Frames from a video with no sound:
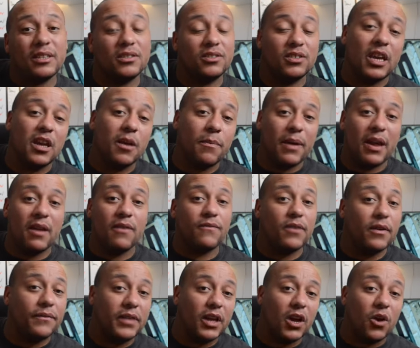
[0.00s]
Say you're paying
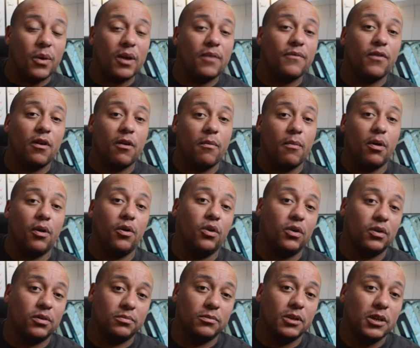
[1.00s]
50 quid for a
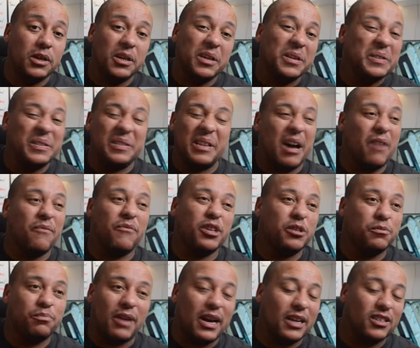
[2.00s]
mono,
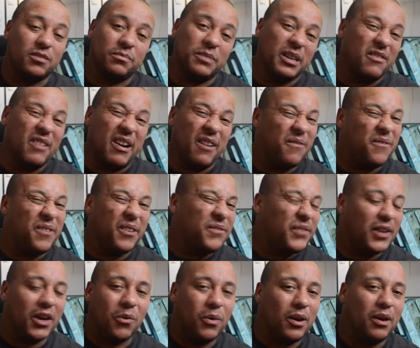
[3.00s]
average price will be around 50
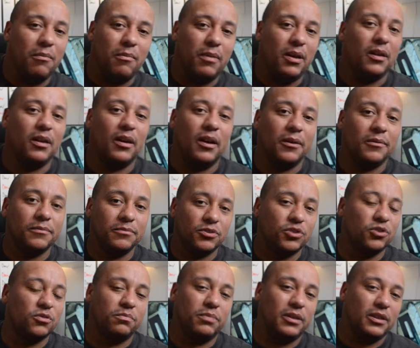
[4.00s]
quid a metre.
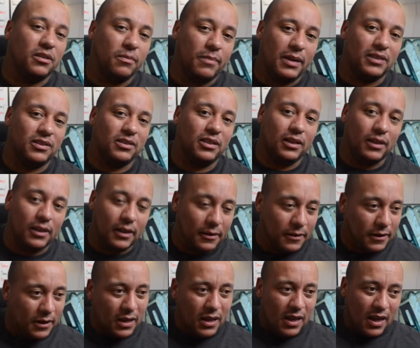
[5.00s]
Should be domestically.
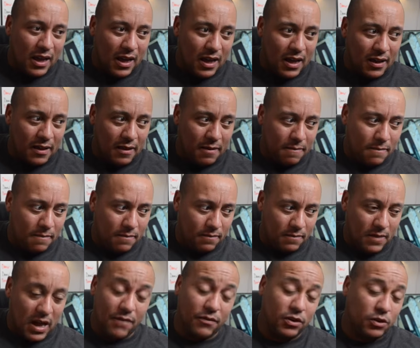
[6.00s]

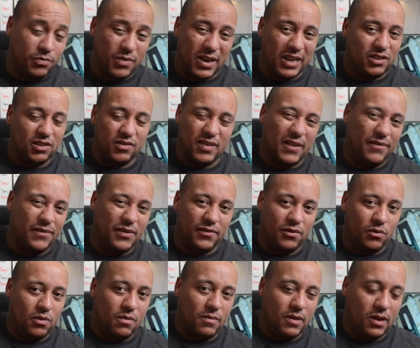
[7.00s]
Average price is around 50
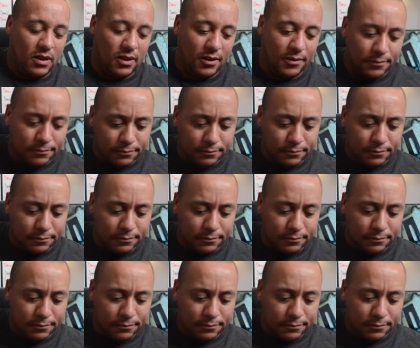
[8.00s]
quid a metre.